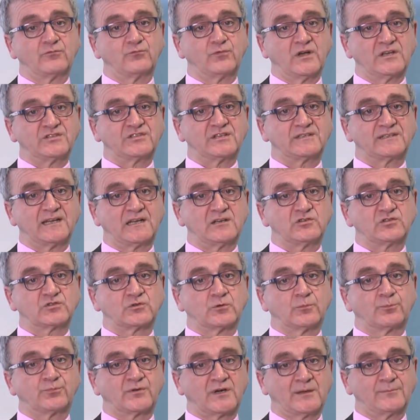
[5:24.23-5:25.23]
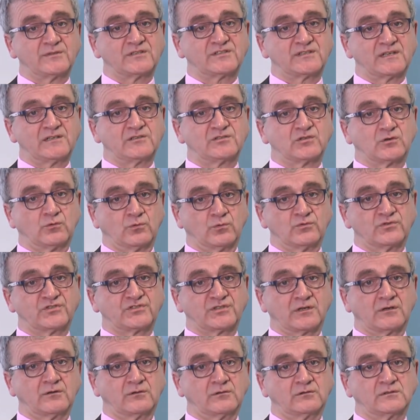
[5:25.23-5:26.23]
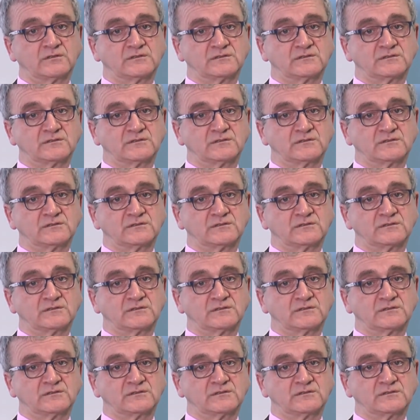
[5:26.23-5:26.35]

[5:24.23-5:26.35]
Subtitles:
residential premises also.